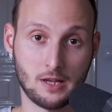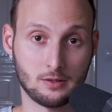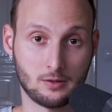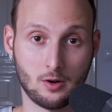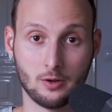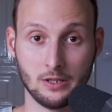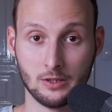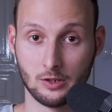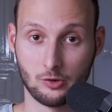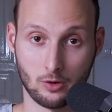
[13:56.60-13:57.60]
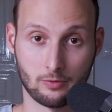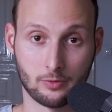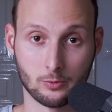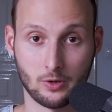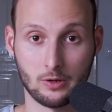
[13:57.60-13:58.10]
send an integer
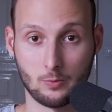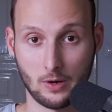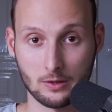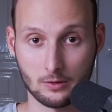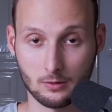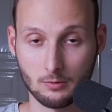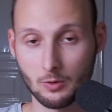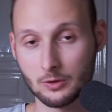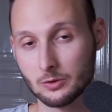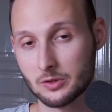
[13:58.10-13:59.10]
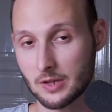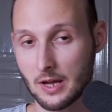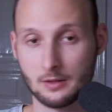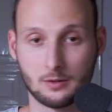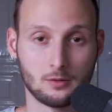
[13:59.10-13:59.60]
through the event. We want to
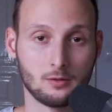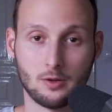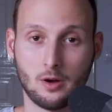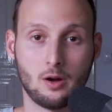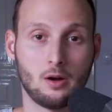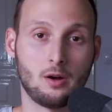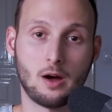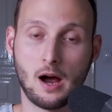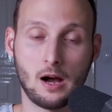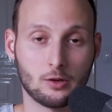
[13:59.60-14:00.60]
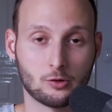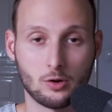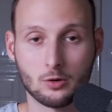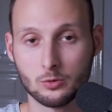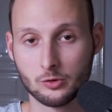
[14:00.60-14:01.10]
send the
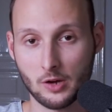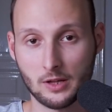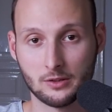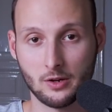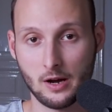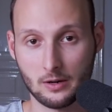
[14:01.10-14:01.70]
archer who shot the